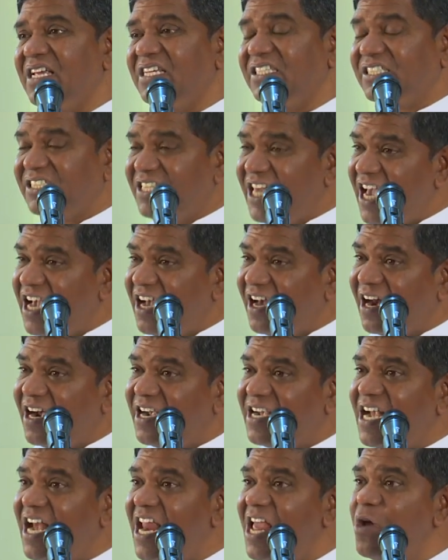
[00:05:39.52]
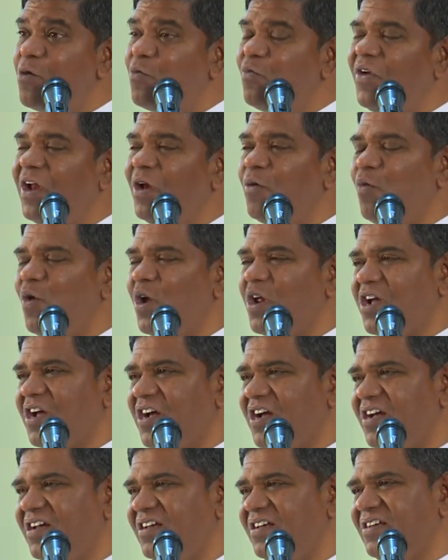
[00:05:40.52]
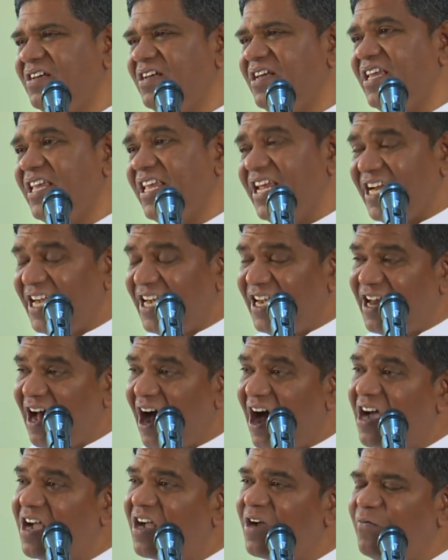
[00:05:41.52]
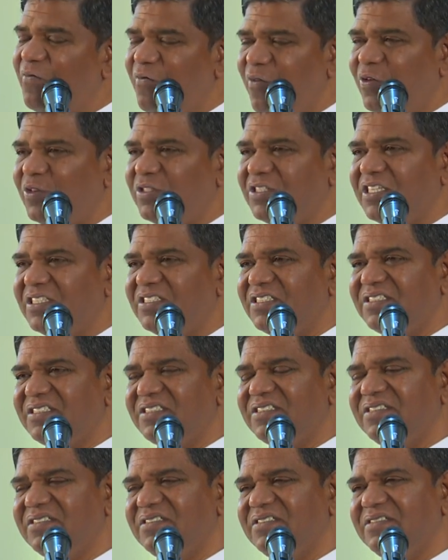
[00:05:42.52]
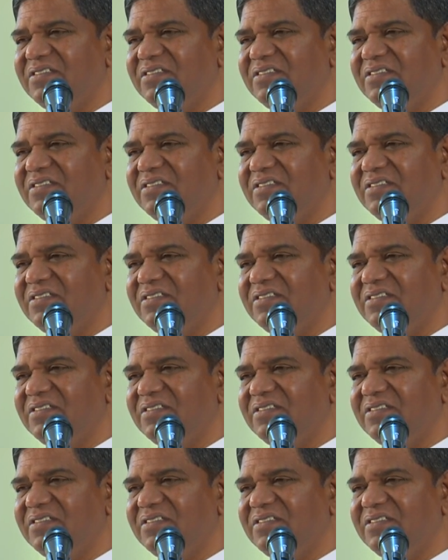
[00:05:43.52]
Secretly will work in dark forces.